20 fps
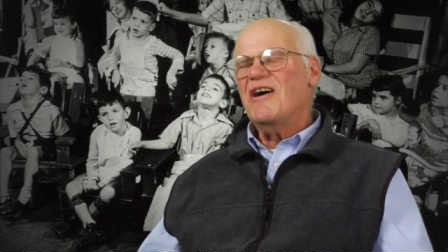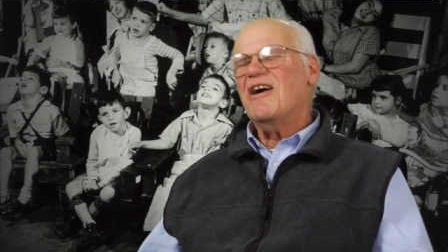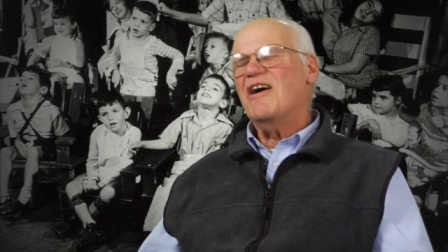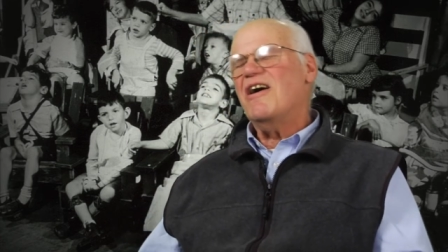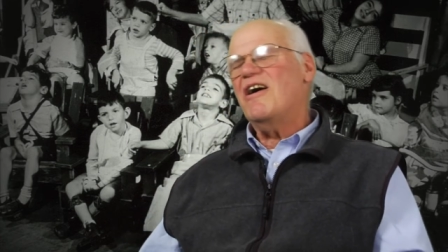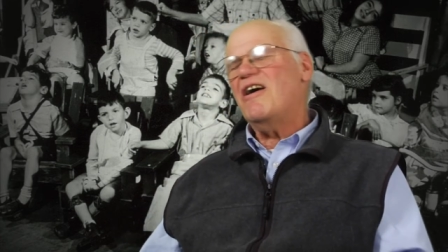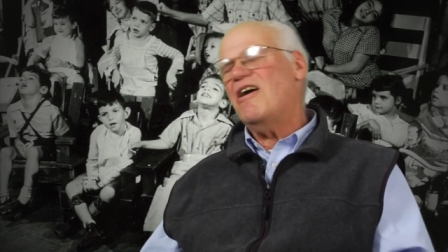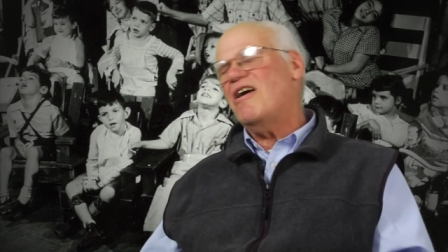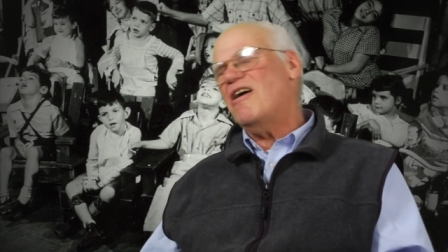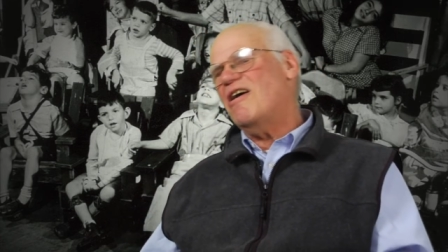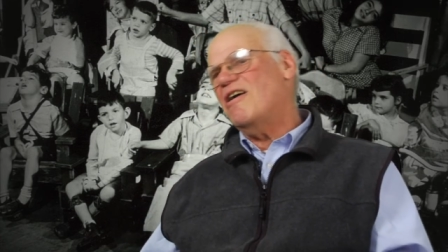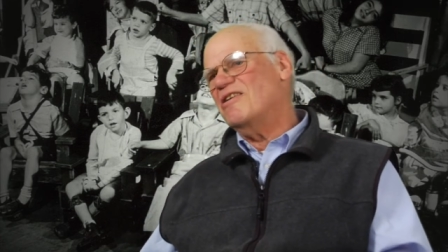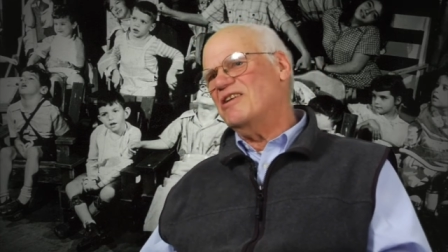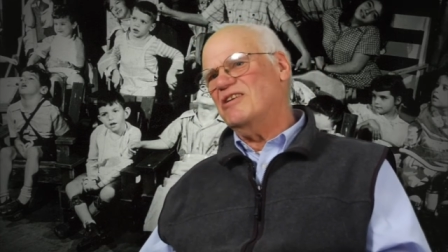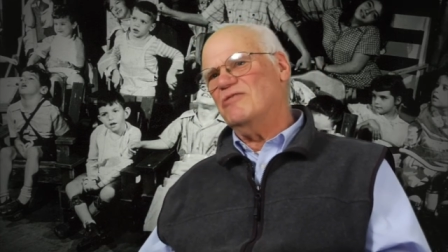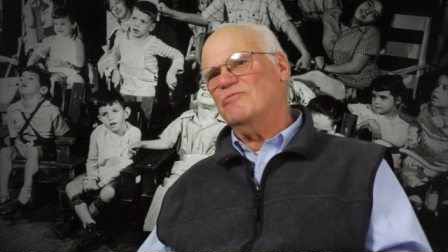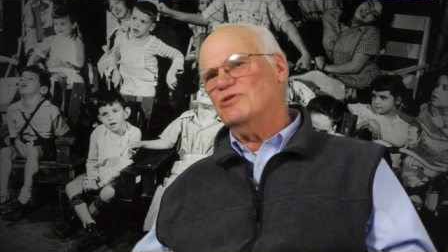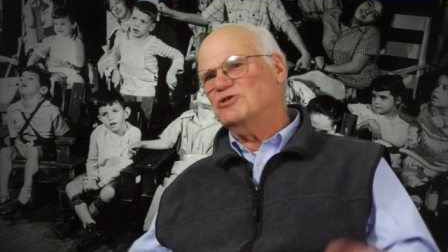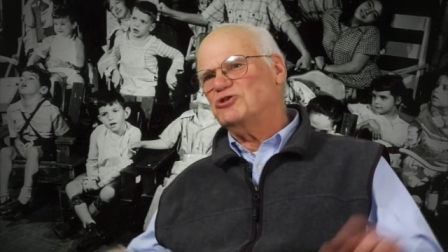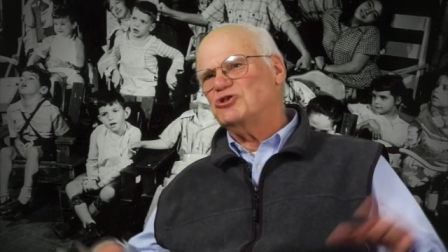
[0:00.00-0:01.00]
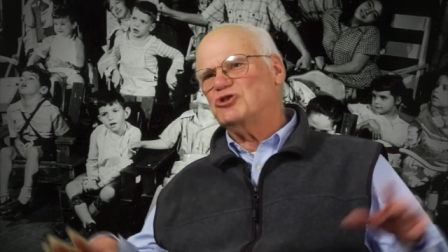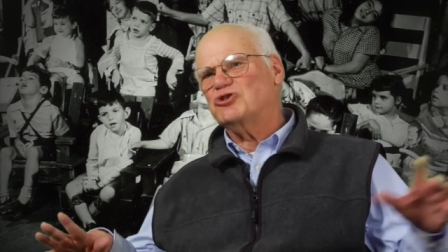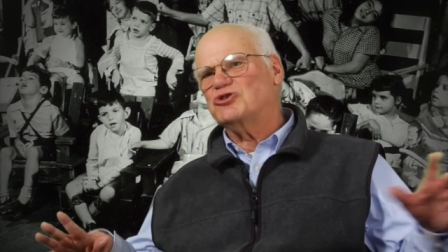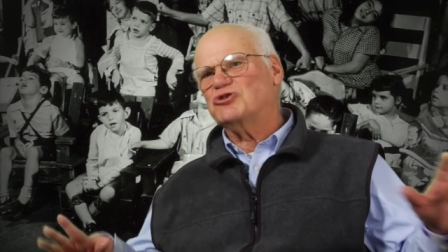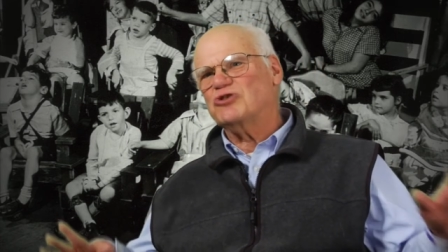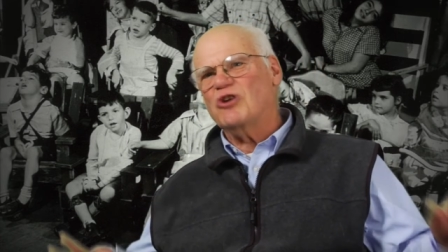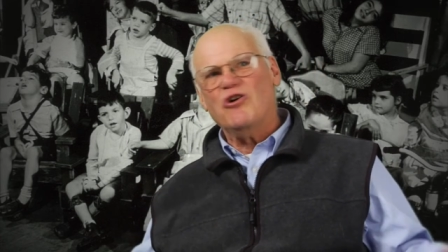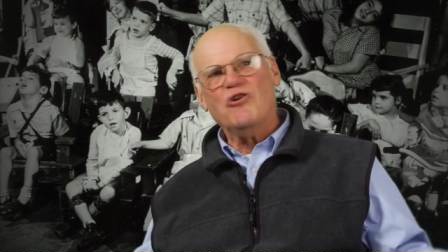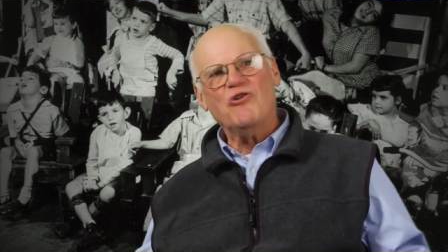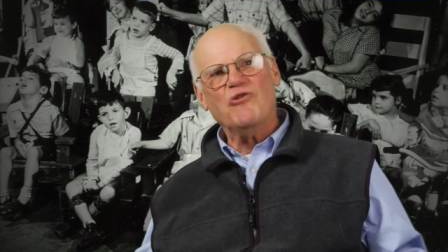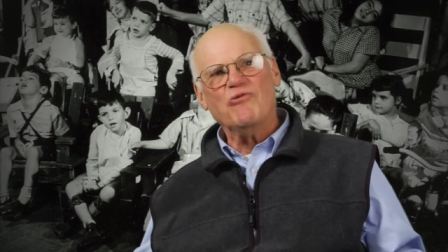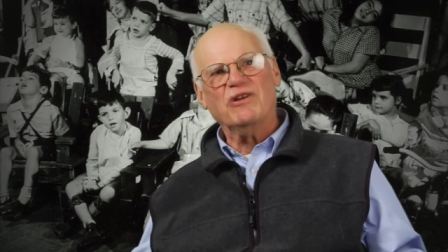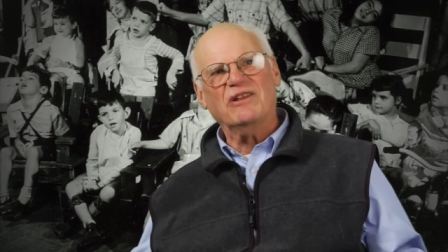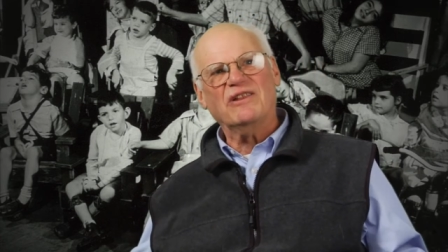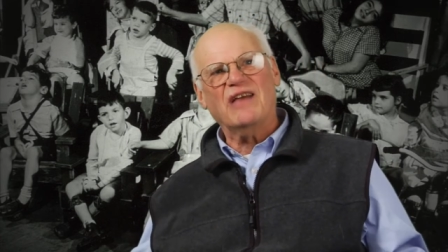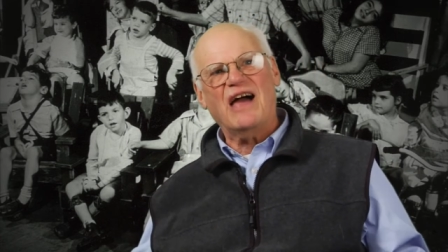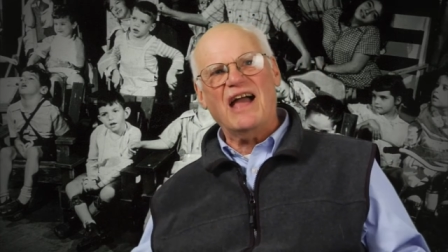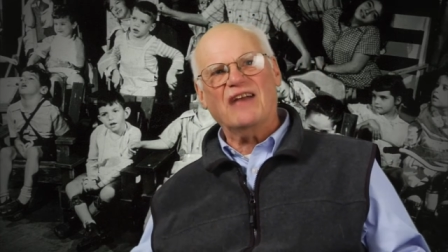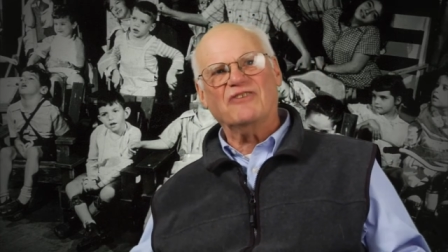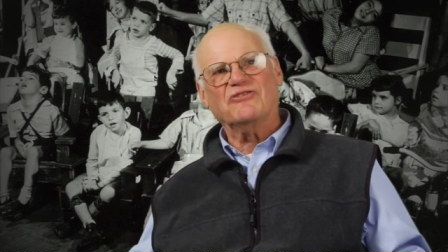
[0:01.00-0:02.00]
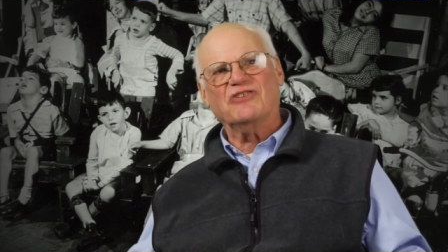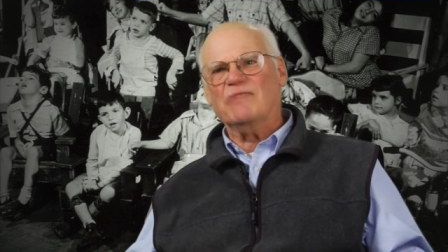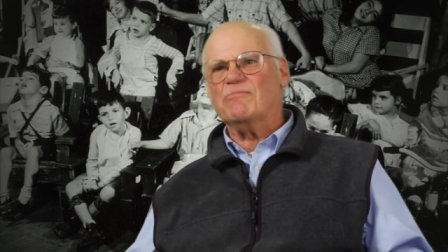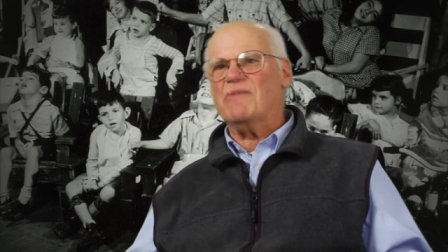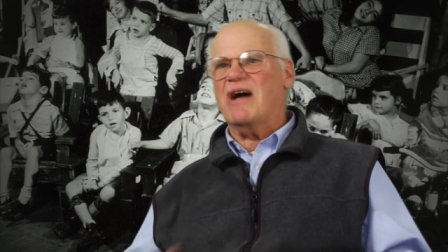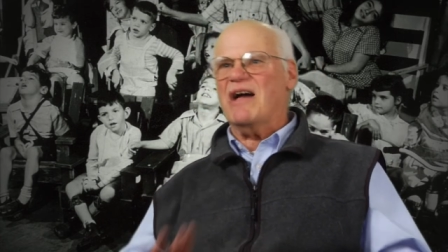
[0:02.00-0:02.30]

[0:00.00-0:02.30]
Ah, it was so relaxing.